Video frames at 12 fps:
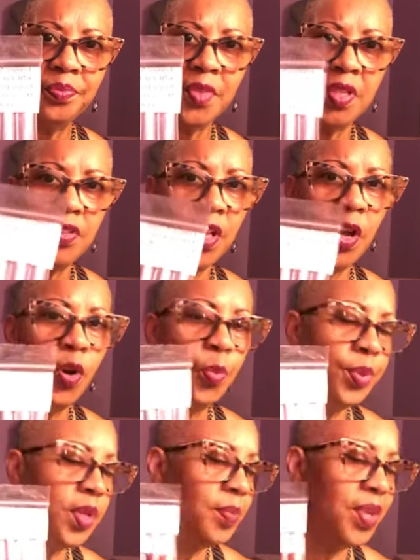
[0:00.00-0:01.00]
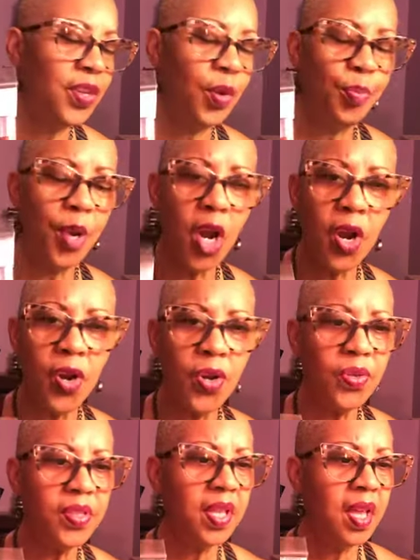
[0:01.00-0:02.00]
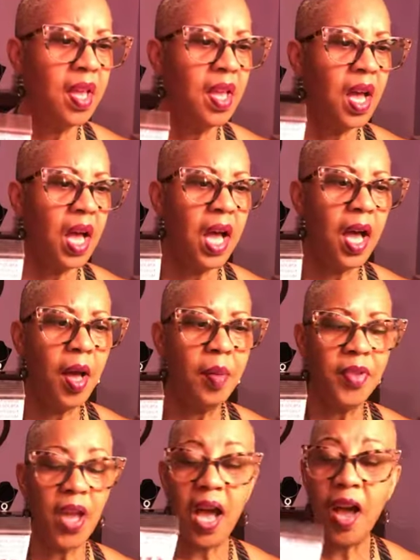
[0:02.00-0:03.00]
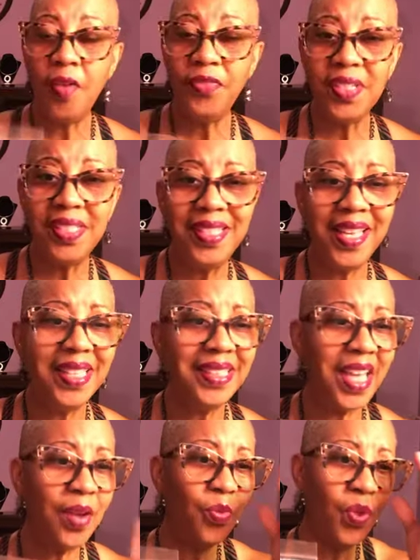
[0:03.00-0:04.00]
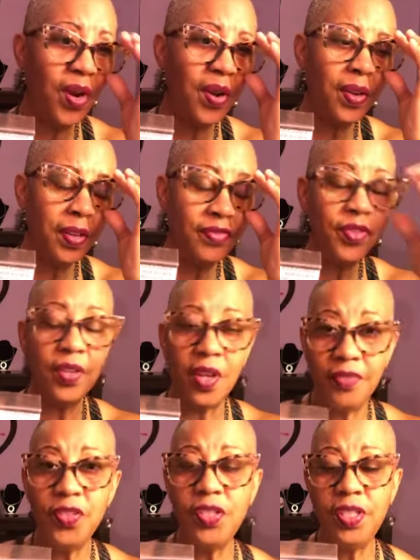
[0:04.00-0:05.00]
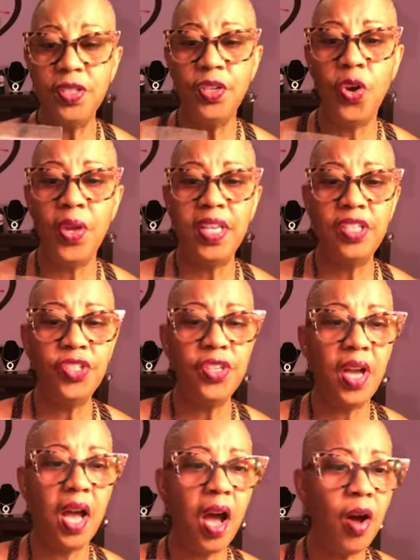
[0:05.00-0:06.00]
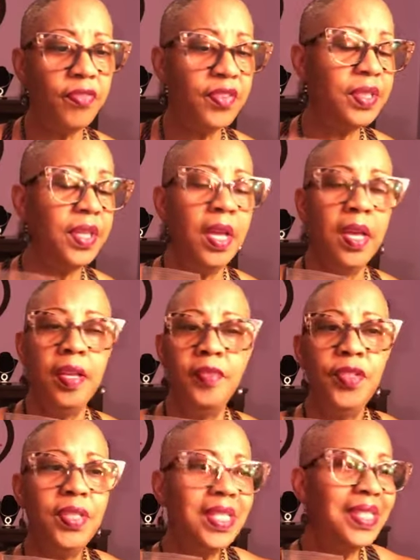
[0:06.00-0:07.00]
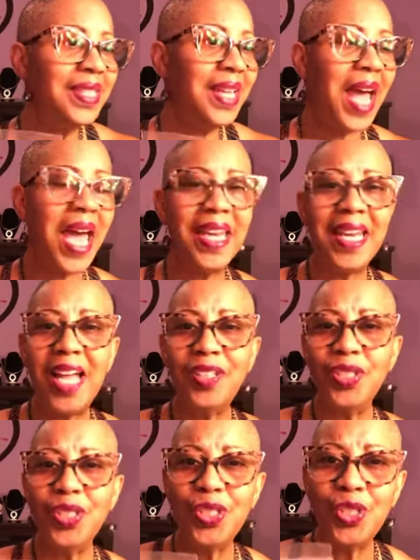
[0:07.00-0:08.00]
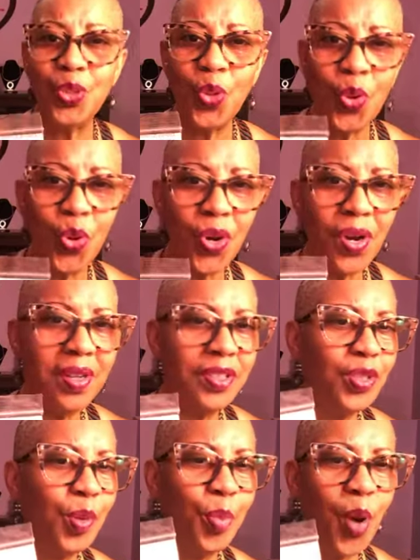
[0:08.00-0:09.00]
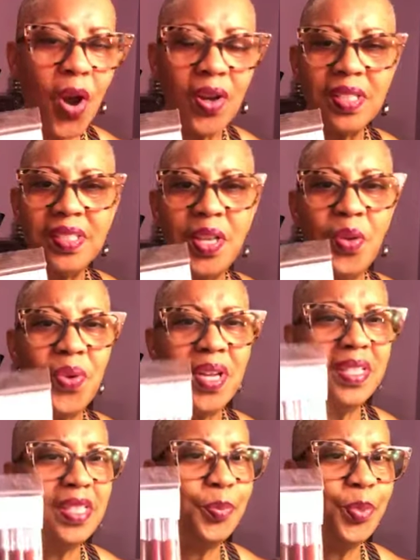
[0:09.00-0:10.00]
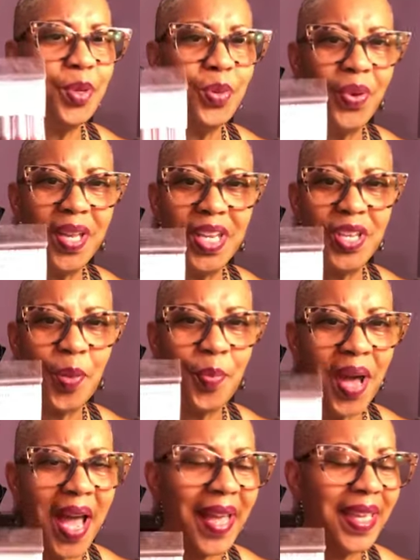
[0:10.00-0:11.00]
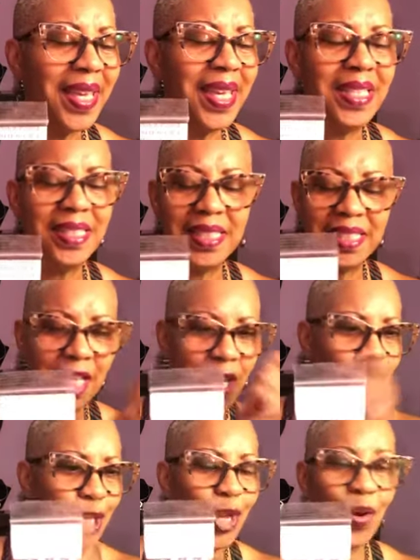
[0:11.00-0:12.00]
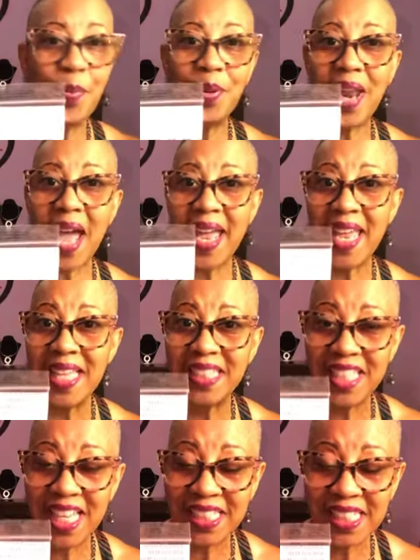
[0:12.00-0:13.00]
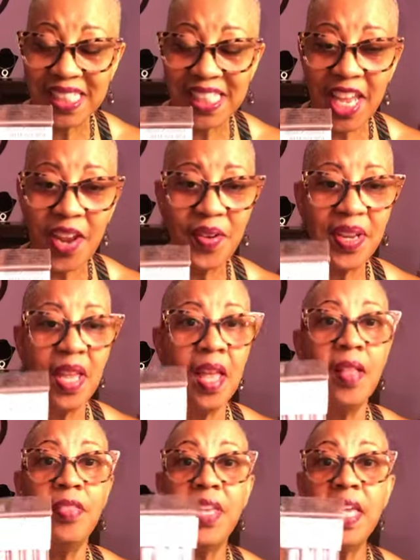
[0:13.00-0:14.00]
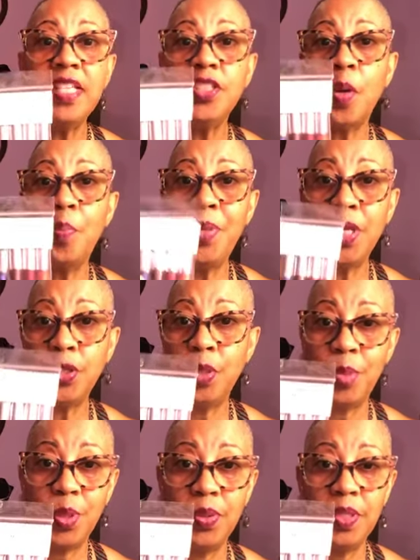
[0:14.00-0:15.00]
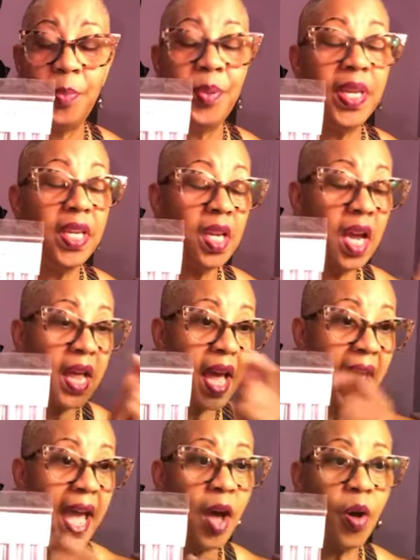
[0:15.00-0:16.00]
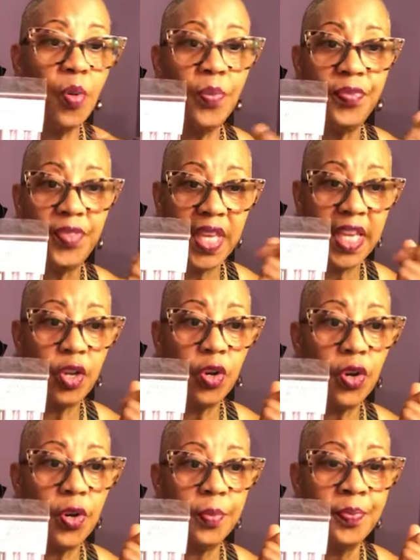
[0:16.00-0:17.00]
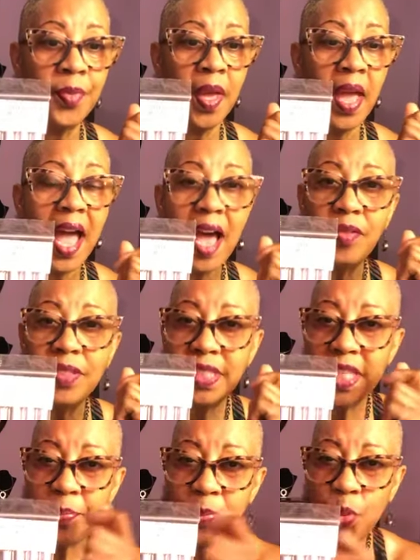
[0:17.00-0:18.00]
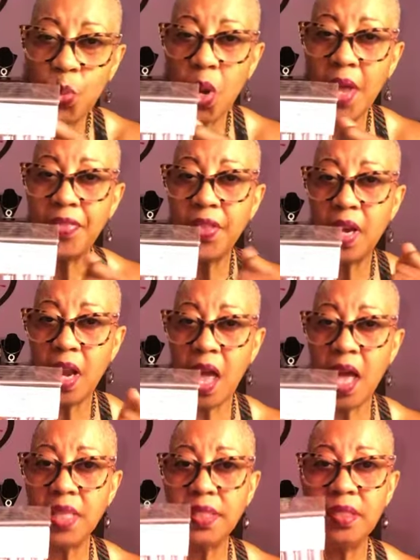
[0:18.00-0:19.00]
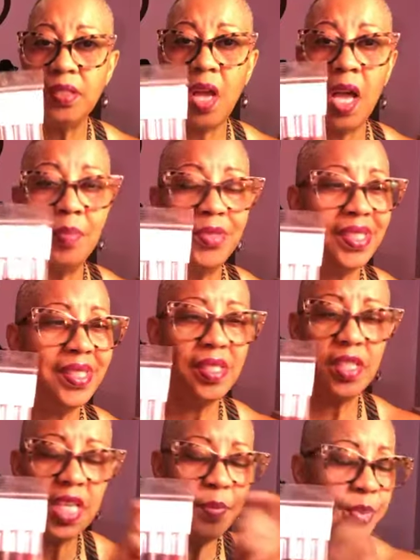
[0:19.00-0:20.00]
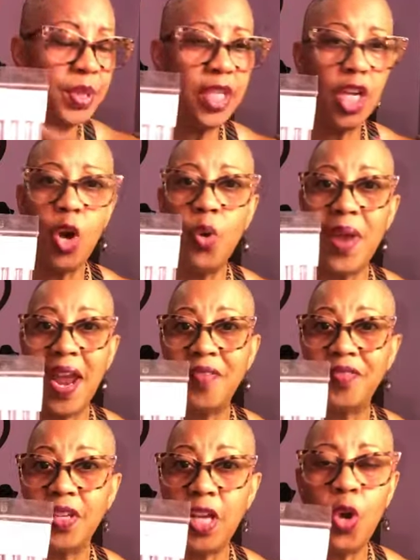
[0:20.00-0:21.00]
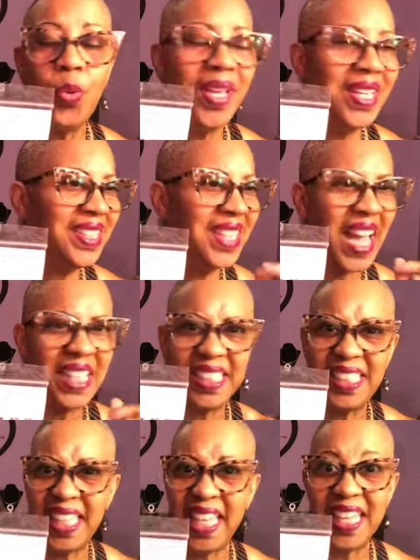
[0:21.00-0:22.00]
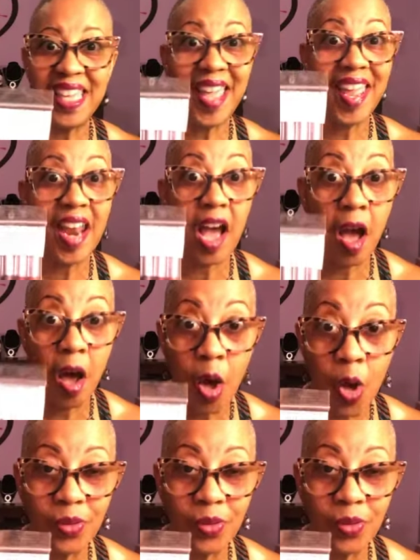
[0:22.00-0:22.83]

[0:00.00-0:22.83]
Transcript: So put them in your purse, um, your office desk at work. If you know if you're still going into your office, if you're just sliding out to the store or to the park or somewhere, just put one in your pocket and just you know apply it as necessary. These are buildable, depending on how thick or how deep you want the gloss. Um, just keep putting coat after coat, and it's not sticky at all.